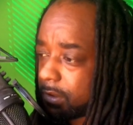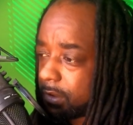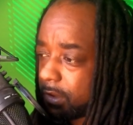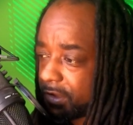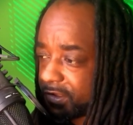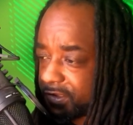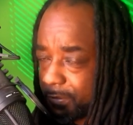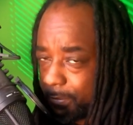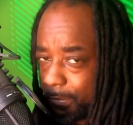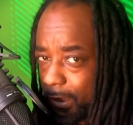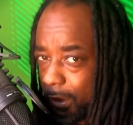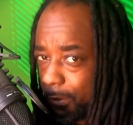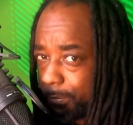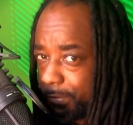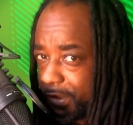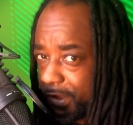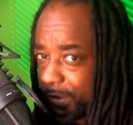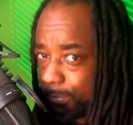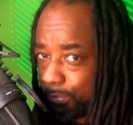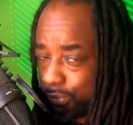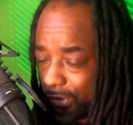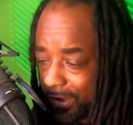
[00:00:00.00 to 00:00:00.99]
it's about
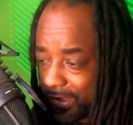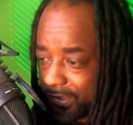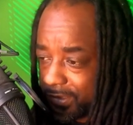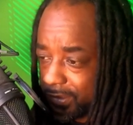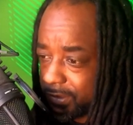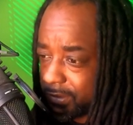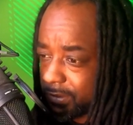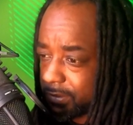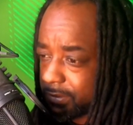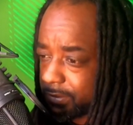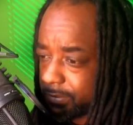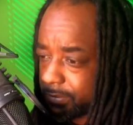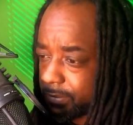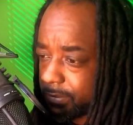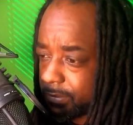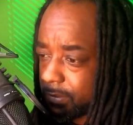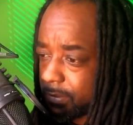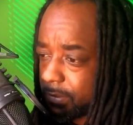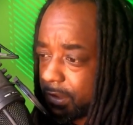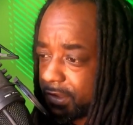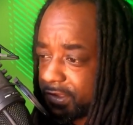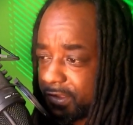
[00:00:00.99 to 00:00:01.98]
being present.
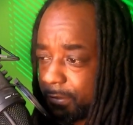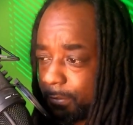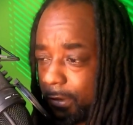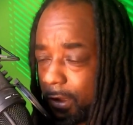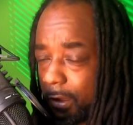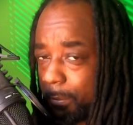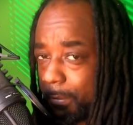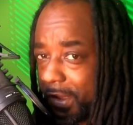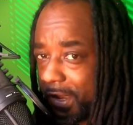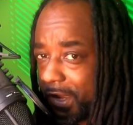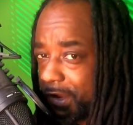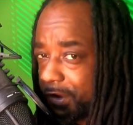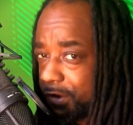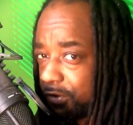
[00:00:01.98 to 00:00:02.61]
It's about making